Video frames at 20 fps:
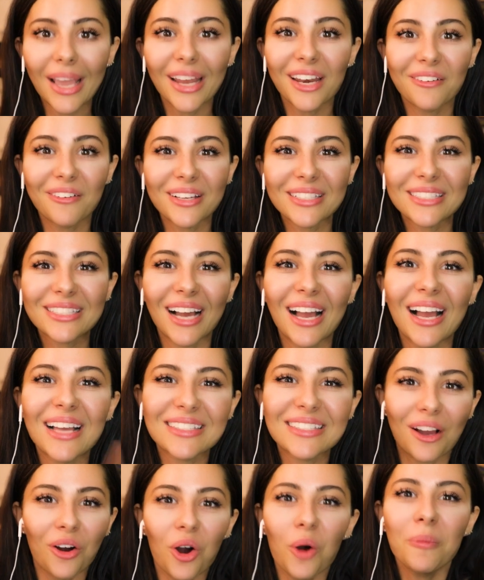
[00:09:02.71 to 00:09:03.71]
Anyways,
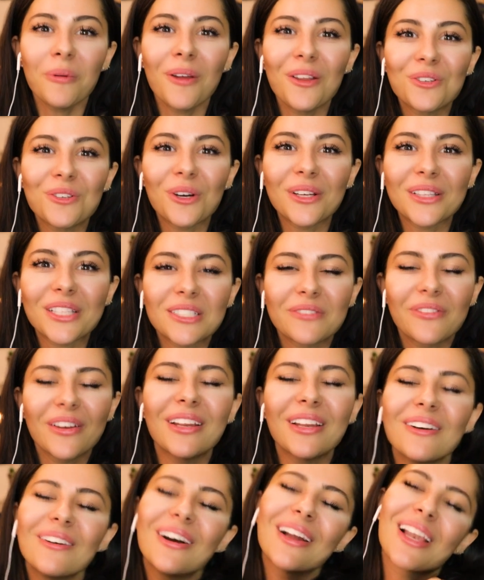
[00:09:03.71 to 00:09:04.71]
guys, I hope you enjoyed this
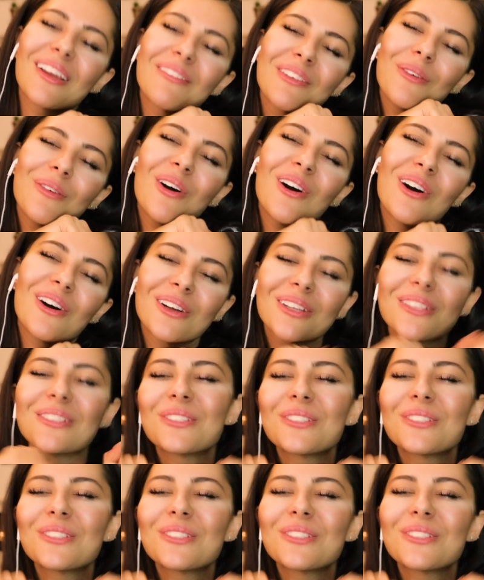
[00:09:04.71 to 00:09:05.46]
video. I love you all